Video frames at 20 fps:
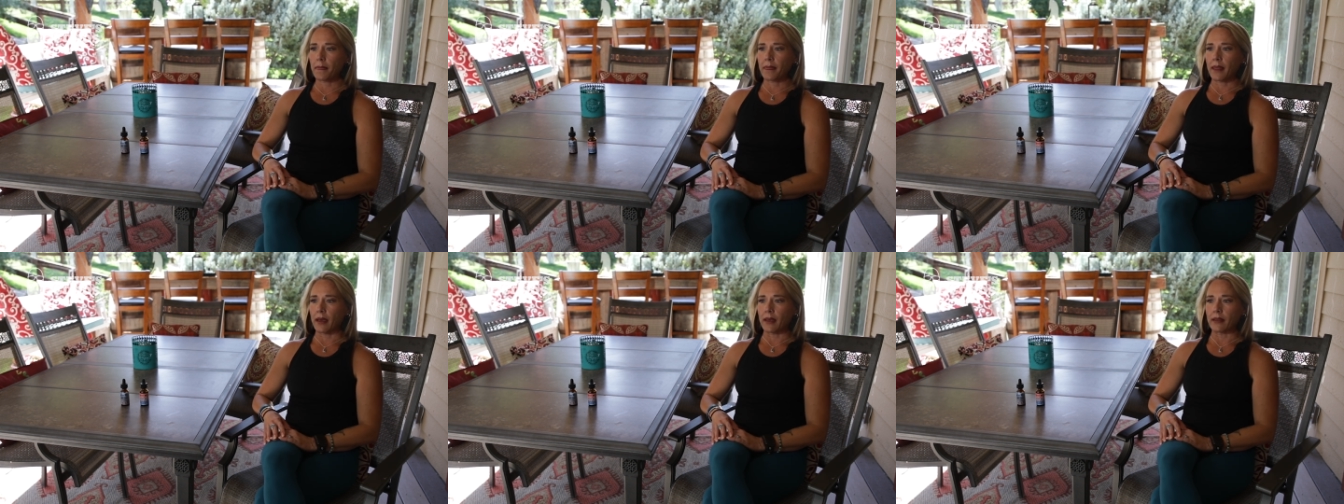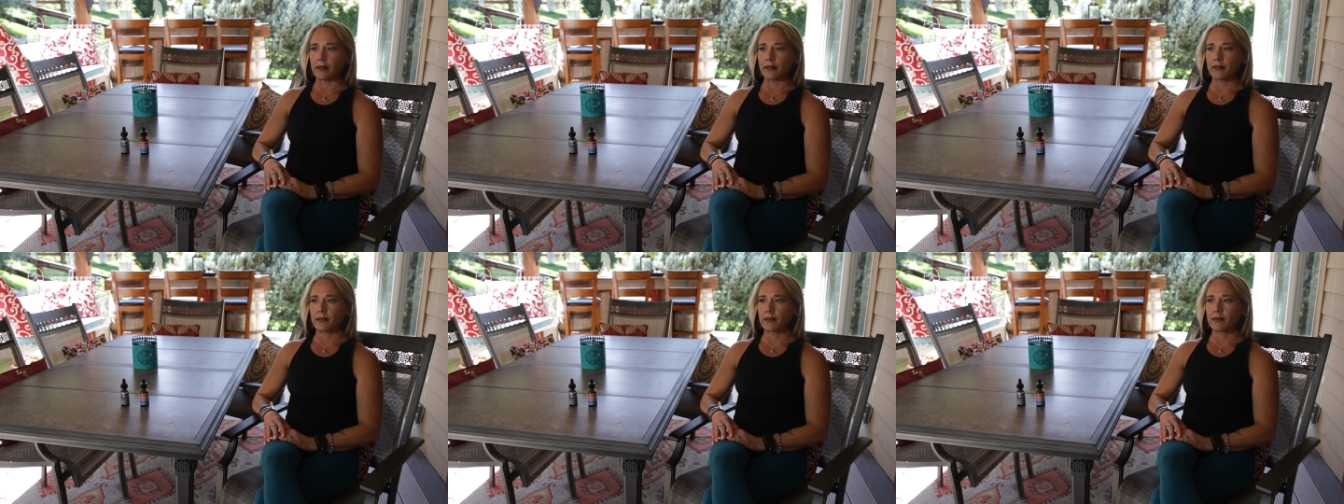
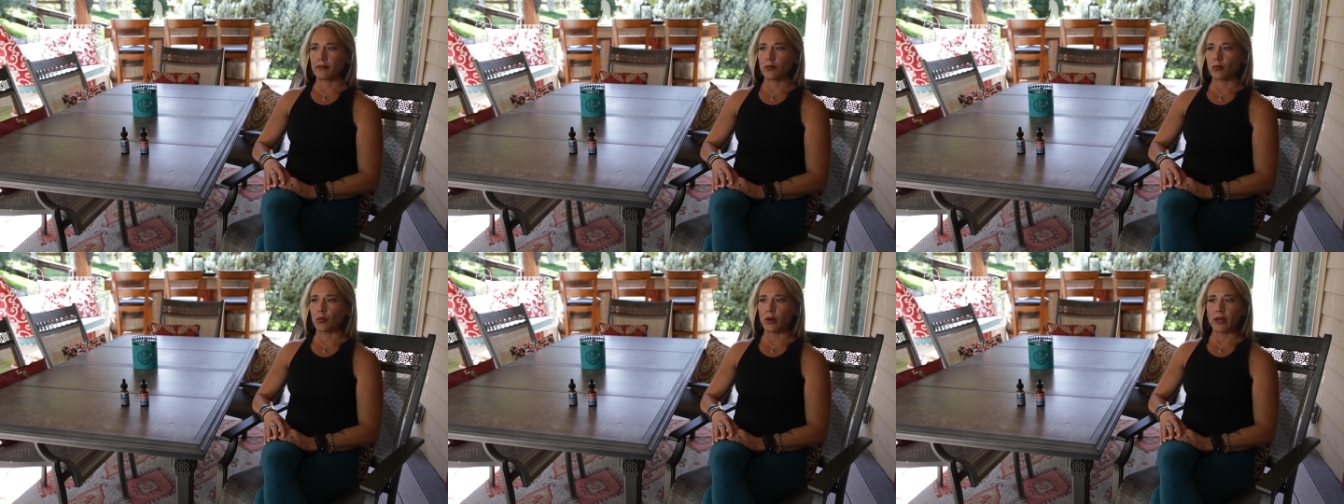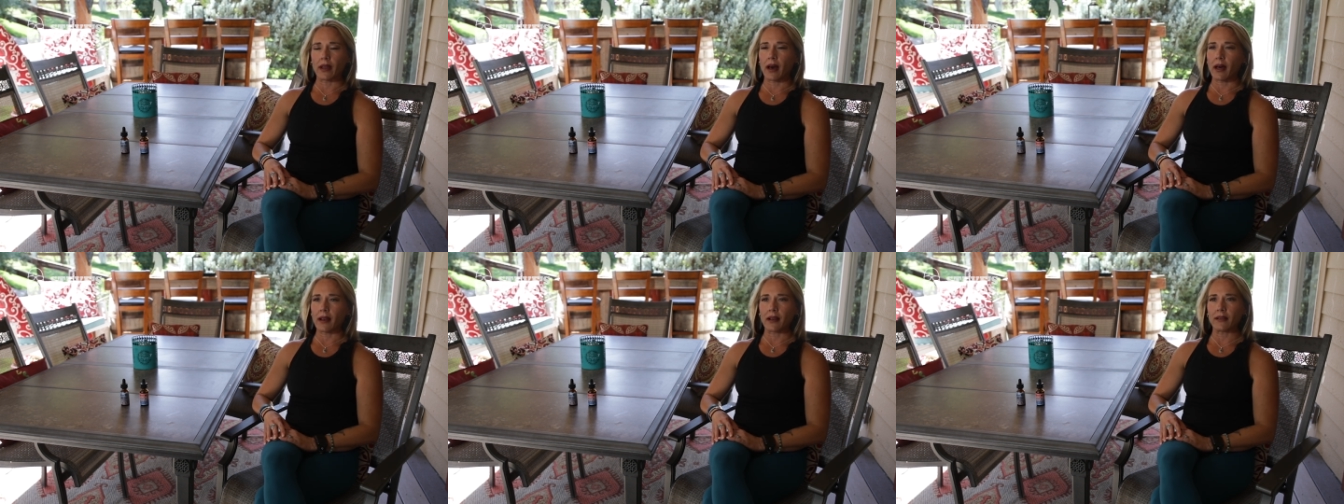They
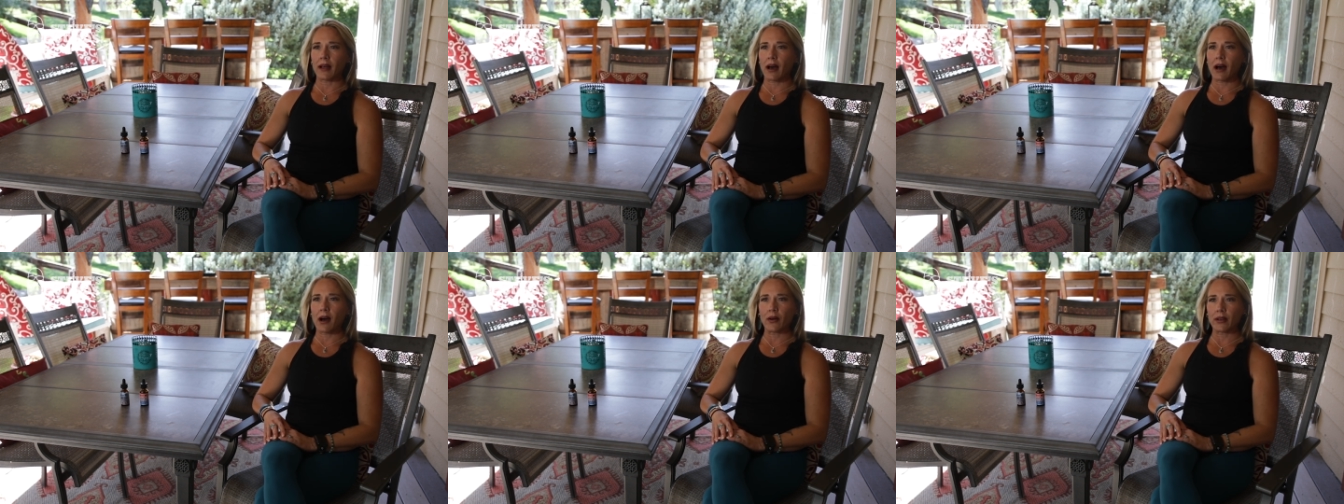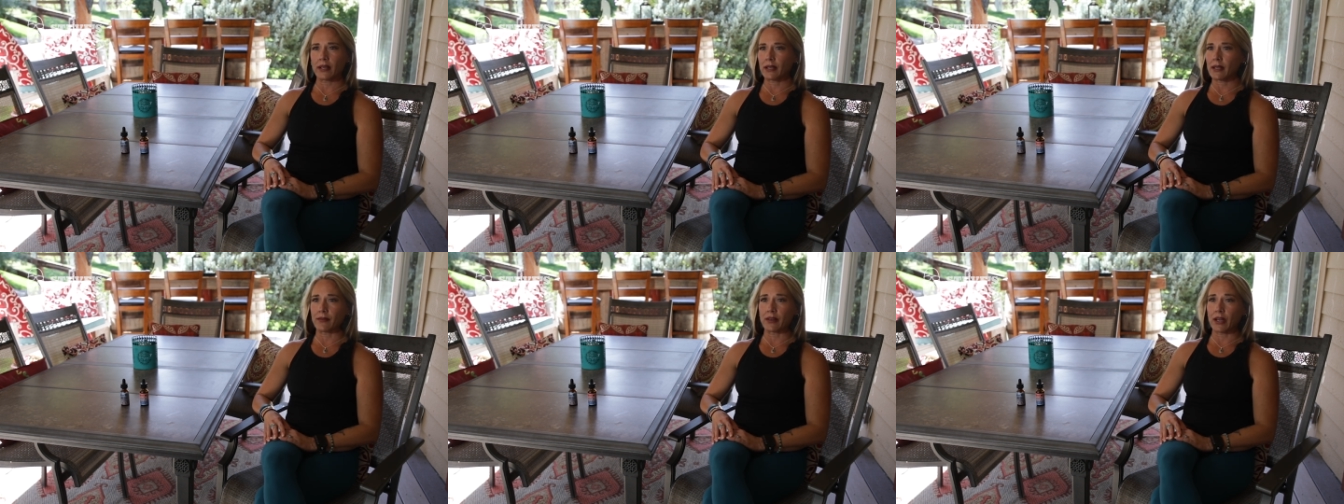would not allow
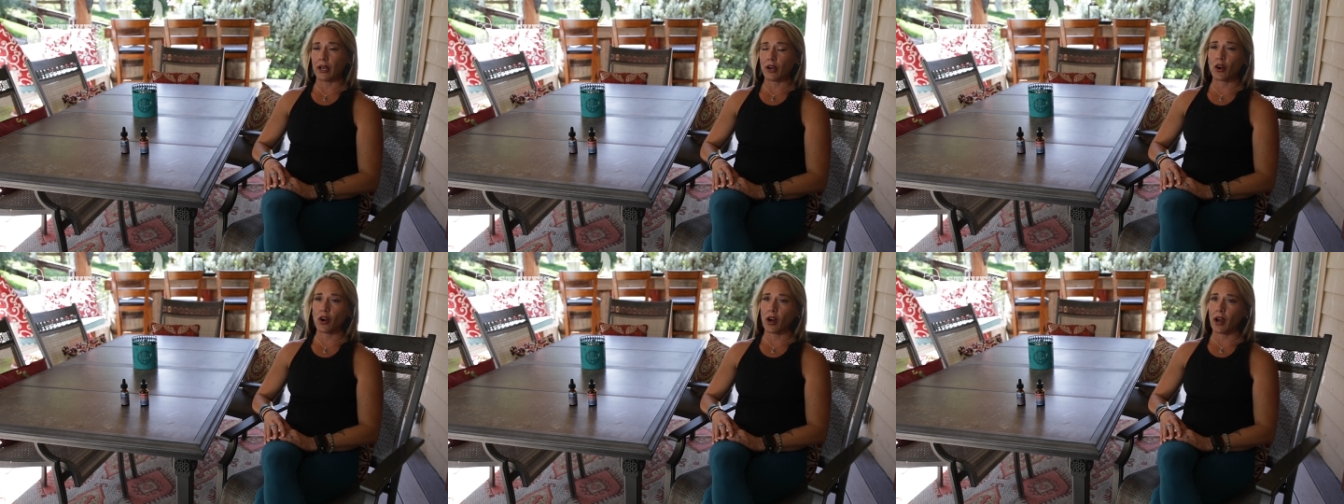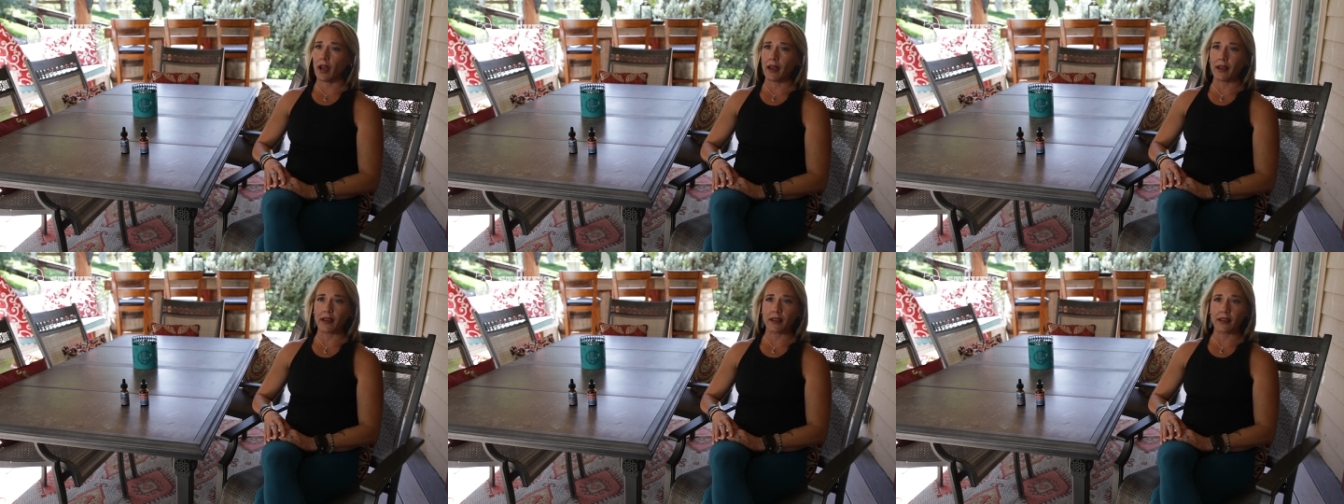it. Even at
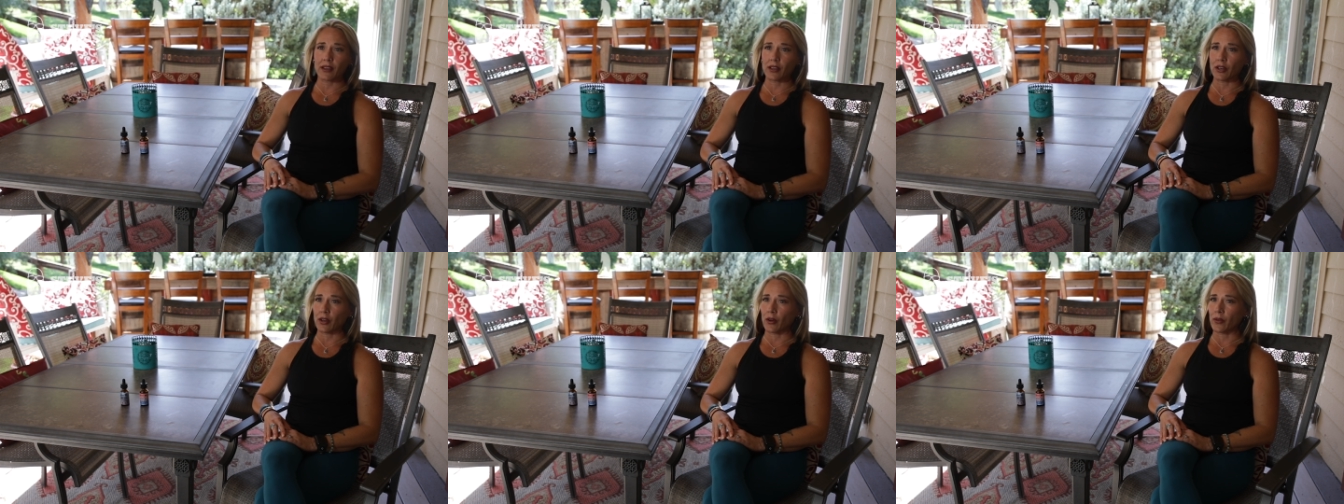Craig,